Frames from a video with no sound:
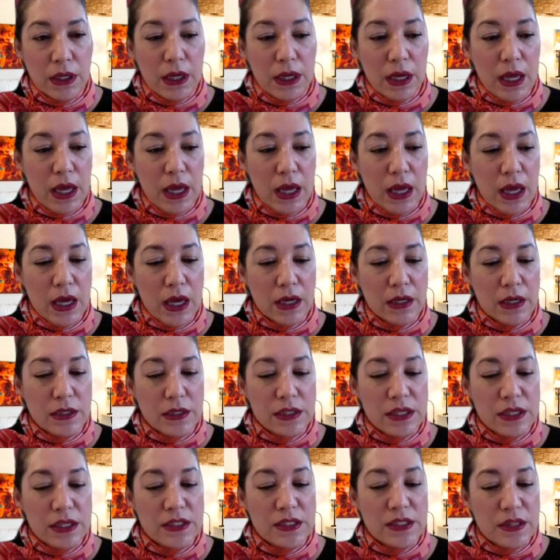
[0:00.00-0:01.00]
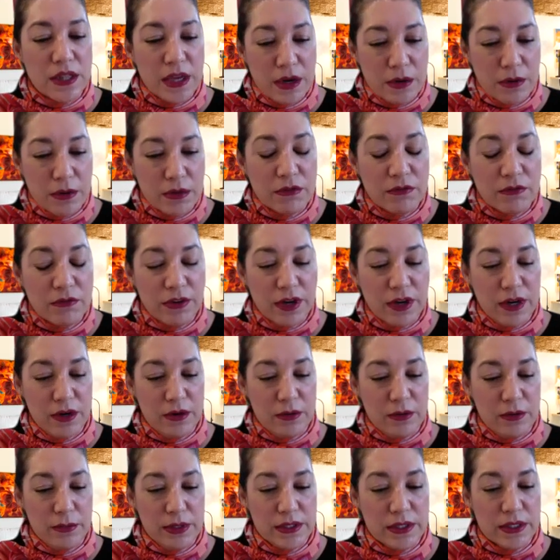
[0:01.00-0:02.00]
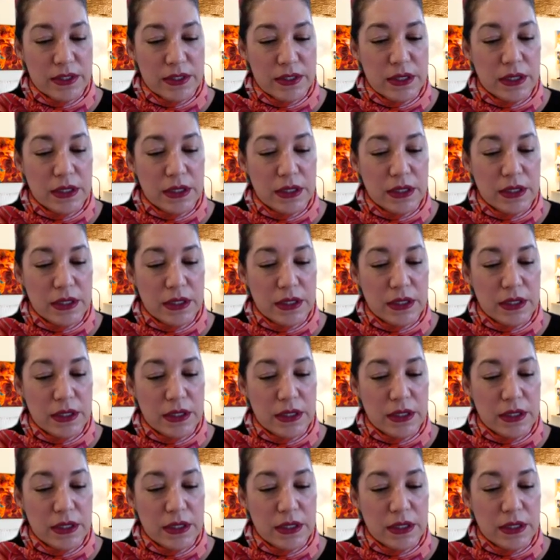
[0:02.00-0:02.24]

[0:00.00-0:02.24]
and it's their environment.